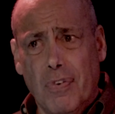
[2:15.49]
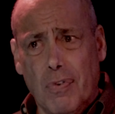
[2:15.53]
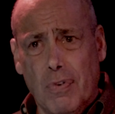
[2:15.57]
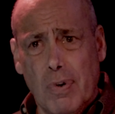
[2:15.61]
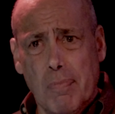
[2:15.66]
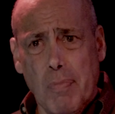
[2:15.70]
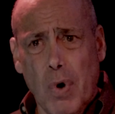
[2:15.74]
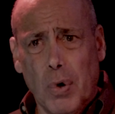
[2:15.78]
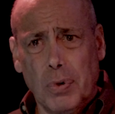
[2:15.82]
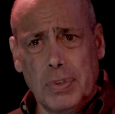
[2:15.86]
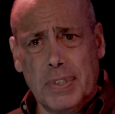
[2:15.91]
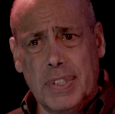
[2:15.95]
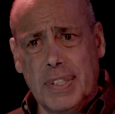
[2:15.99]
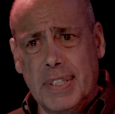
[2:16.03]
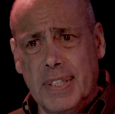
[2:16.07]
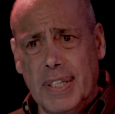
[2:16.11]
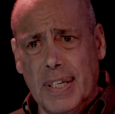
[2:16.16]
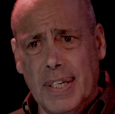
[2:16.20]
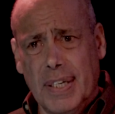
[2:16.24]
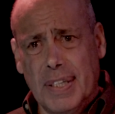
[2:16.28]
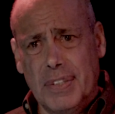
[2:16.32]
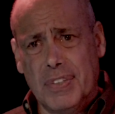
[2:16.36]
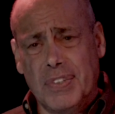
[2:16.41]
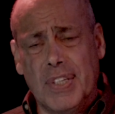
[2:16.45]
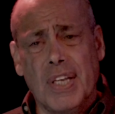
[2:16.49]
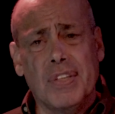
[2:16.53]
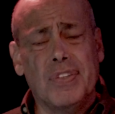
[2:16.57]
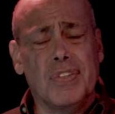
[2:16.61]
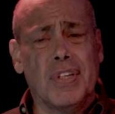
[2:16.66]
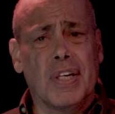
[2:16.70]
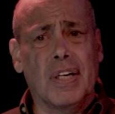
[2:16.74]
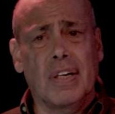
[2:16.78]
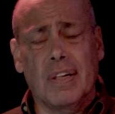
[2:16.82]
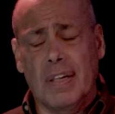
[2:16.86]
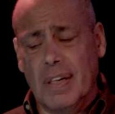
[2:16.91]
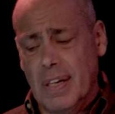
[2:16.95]
for remote uh,
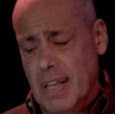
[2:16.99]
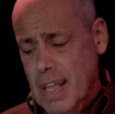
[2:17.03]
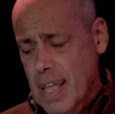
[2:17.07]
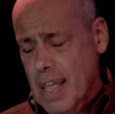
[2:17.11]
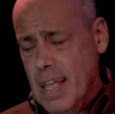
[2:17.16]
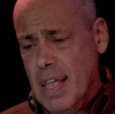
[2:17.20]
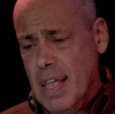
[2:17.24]
sensing